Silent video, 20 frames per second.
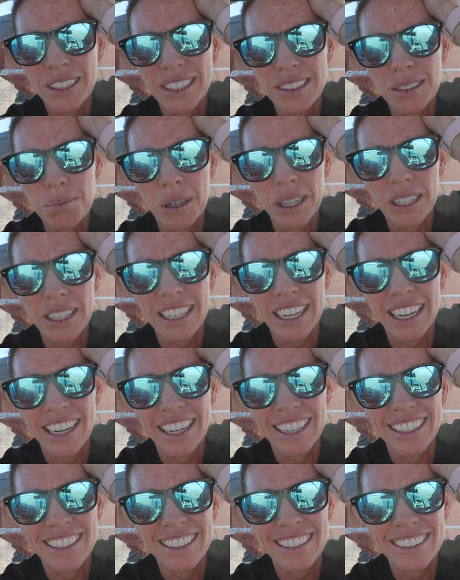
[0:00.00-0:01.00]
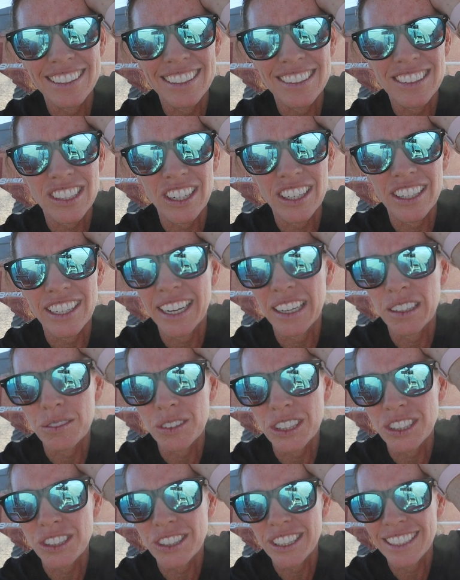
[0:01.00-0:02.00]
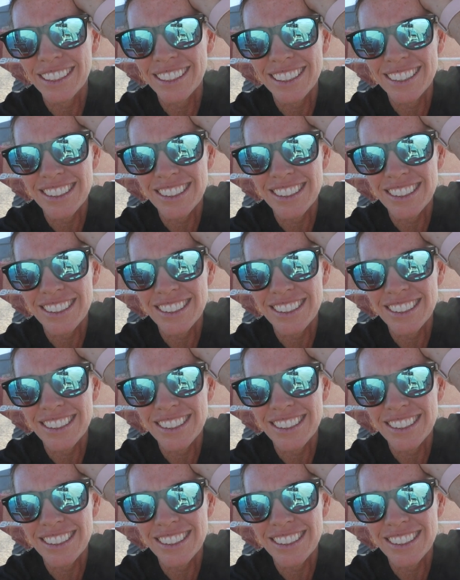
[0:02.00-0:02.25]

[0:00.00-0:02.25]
is Mark and I, it's our anniversary.